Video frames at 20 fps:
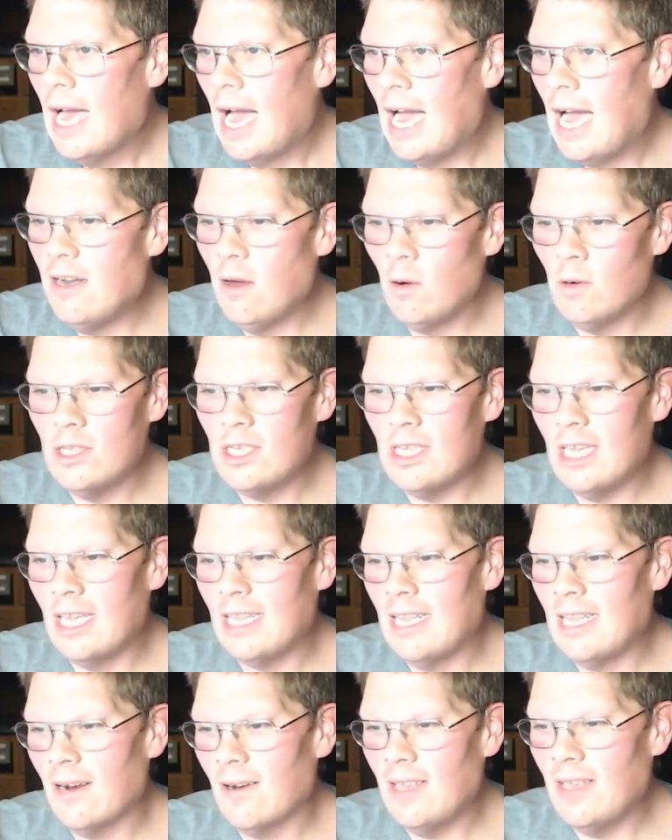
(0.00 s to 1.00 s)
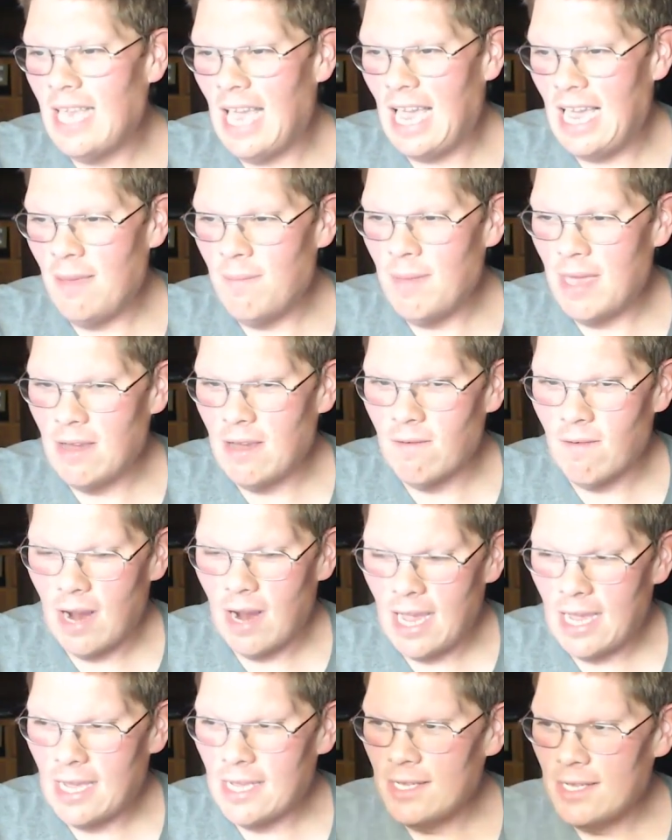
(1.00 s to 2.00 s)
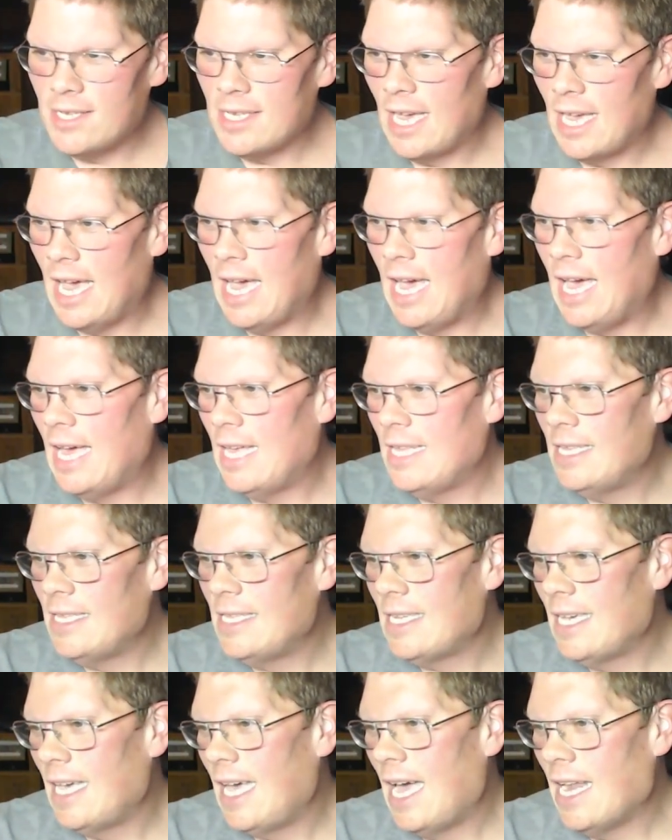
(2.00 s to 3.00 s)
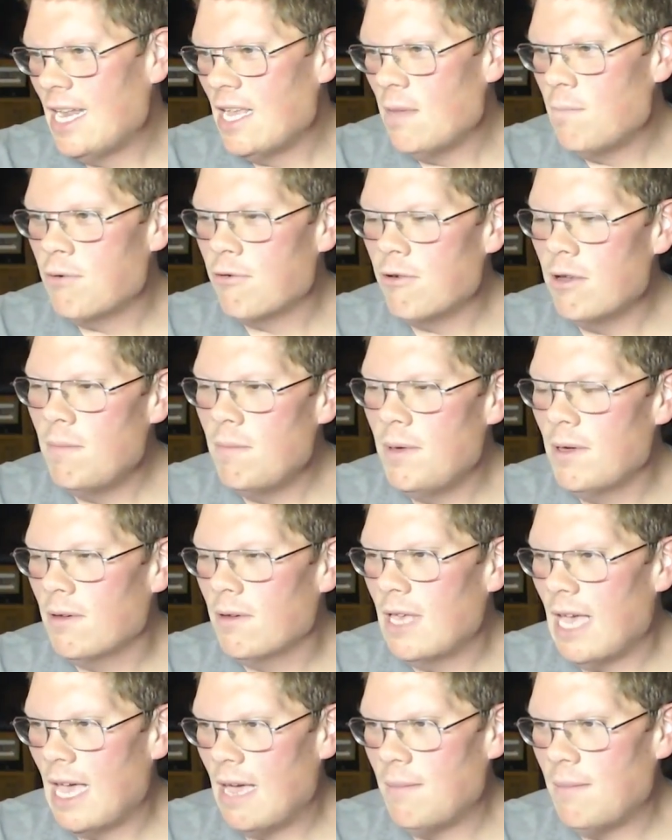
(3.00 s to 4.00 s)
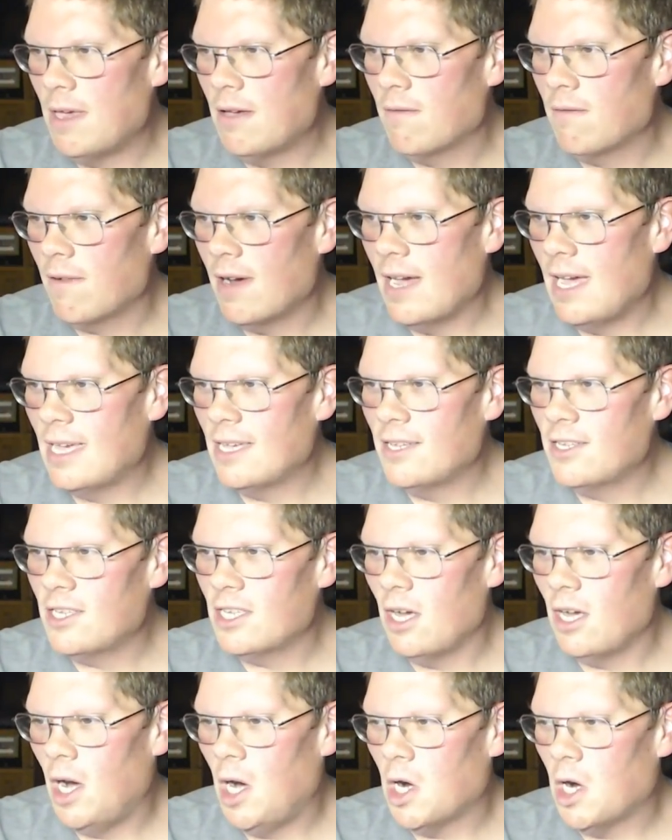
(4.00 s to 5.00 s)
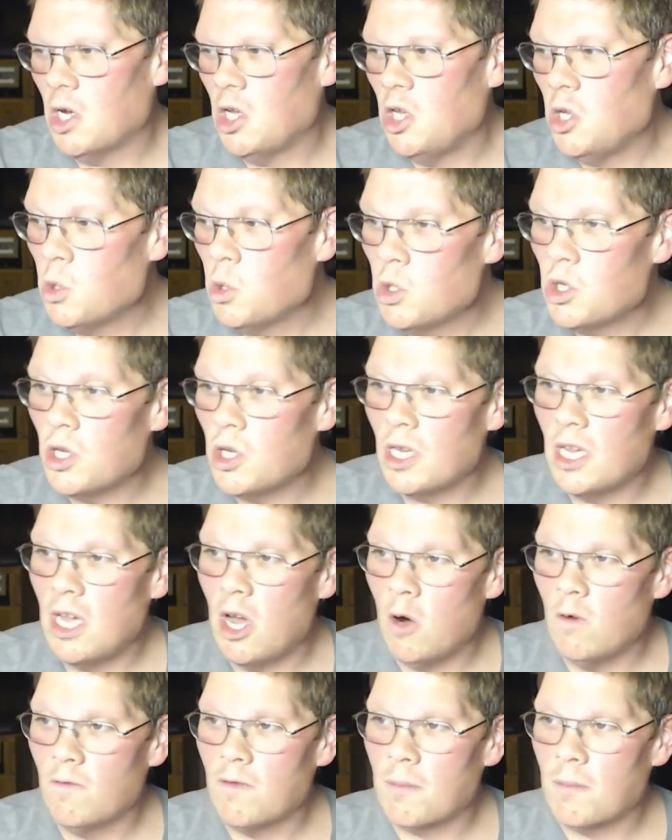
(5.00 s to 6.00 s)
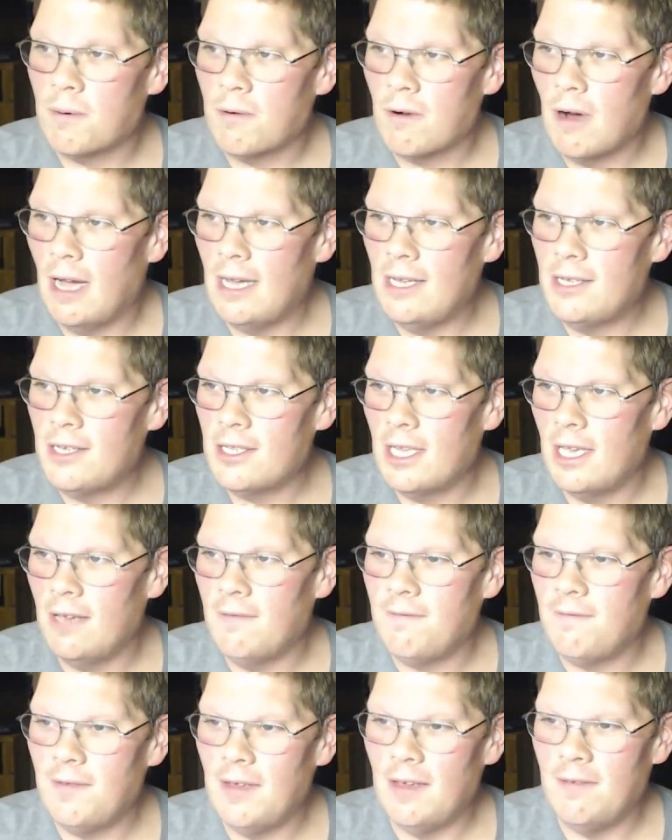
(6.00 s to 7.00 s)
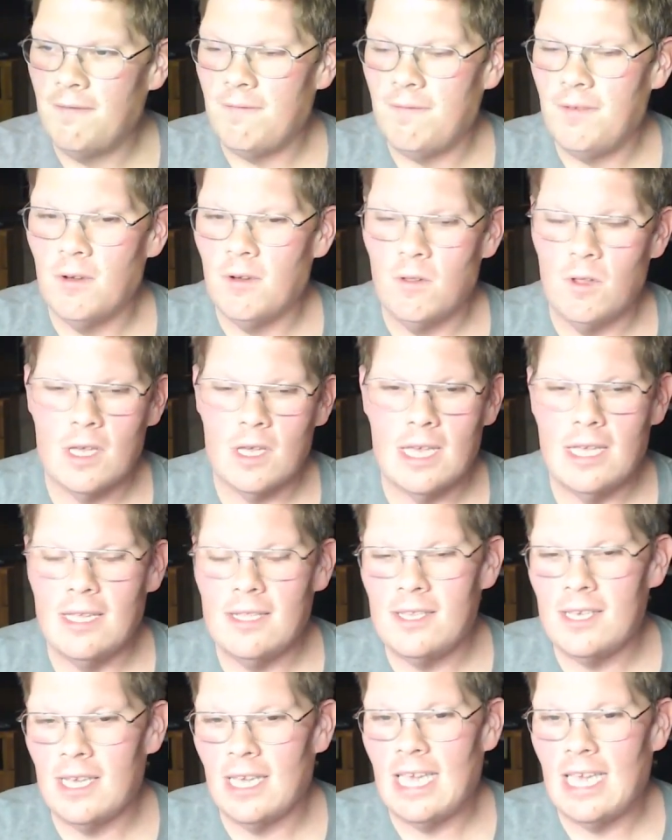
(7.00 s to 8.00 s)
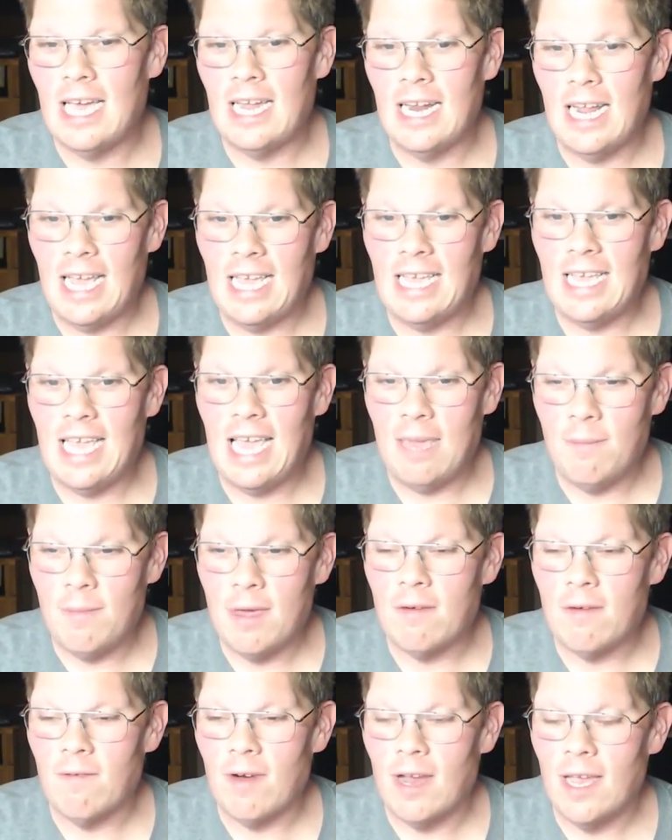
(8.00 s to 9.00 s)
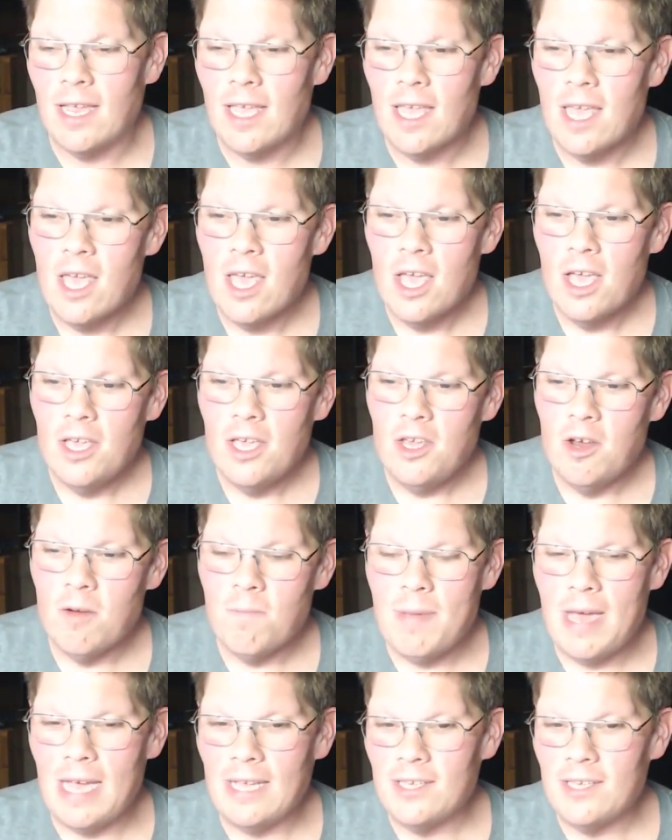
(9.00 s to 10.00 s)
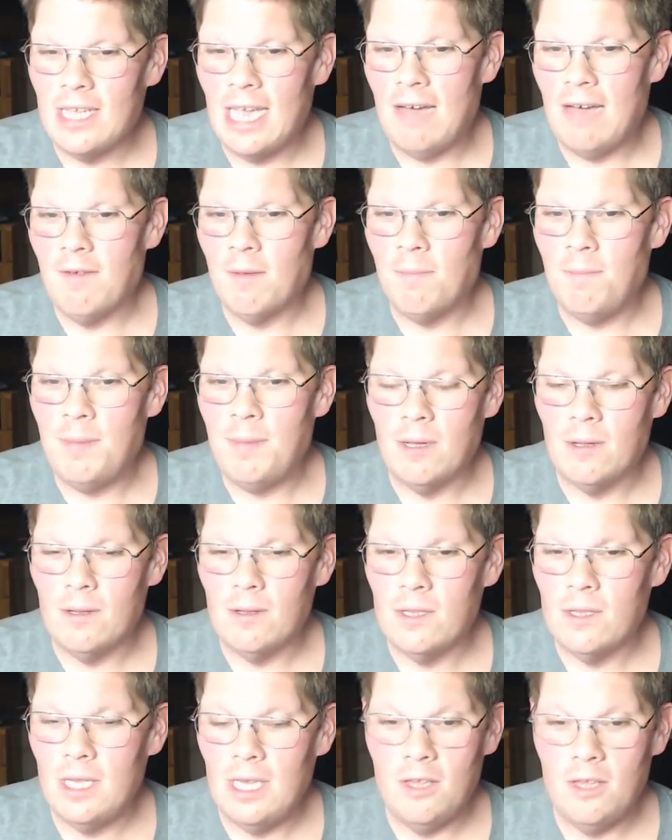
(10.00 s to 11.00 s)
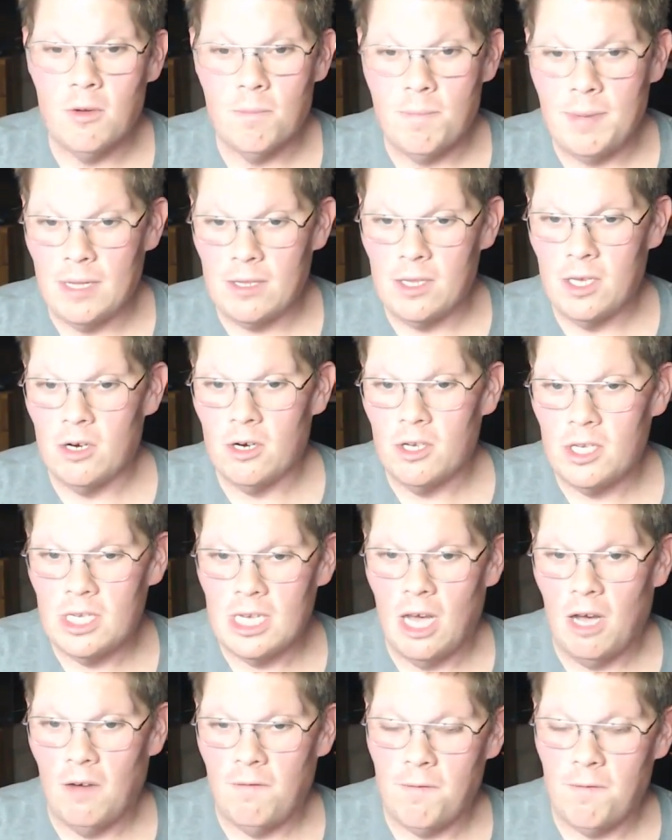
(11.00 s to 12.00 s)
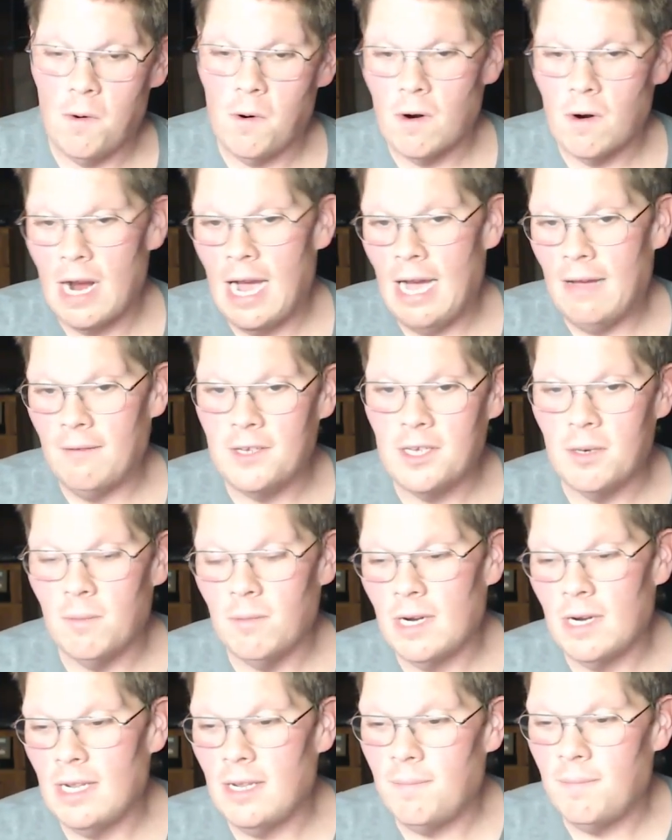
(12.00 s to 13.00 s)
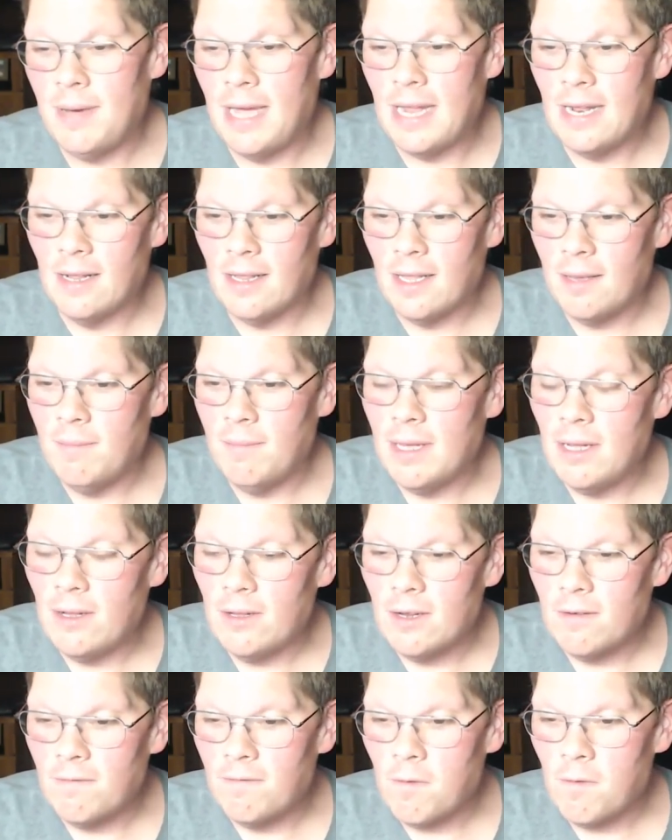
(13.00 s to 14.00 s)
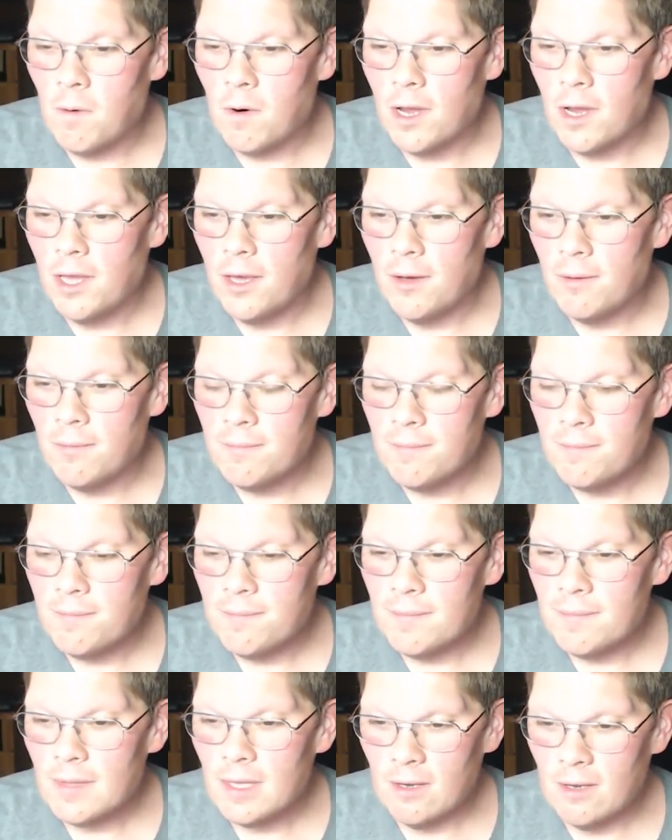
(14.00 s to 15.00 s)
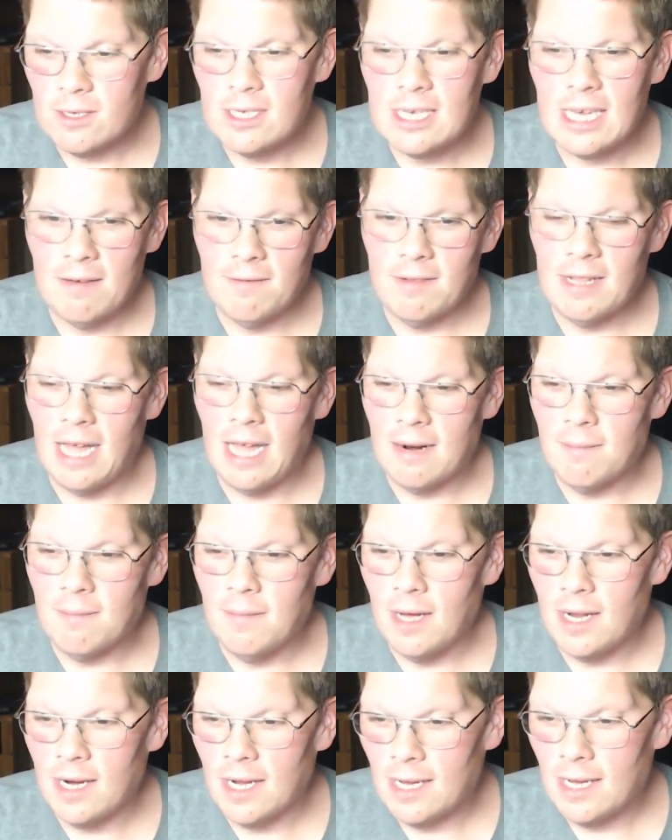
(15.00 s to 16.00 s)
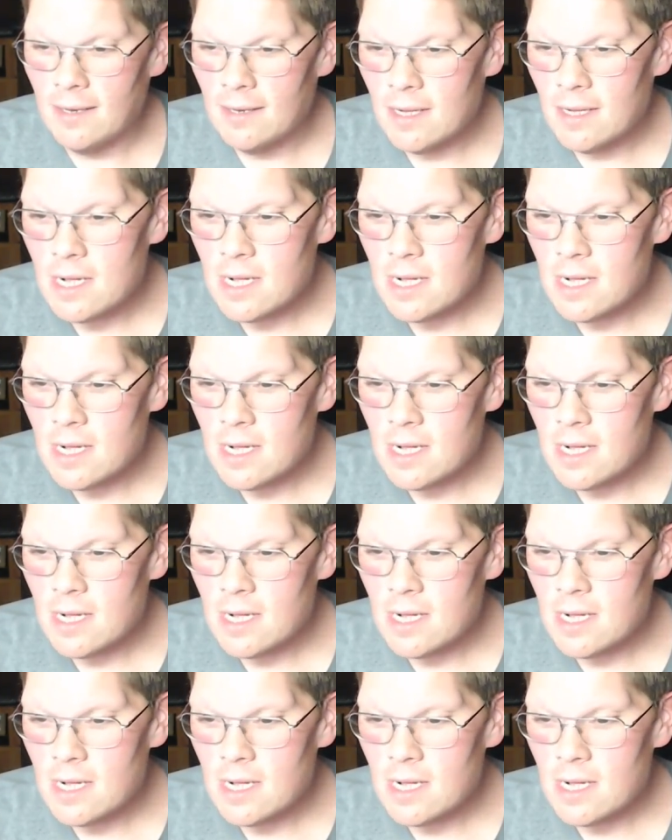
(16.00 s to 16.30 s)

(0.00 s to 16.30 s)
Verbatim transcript: I know it's like they're gaming rigs, and any pre-built gaming rigs are usually overpriced. If if you're looking to get a gaming rig, you're best to have it built, either build it yourself or have someone independently build it for you. You'll save a lot of money.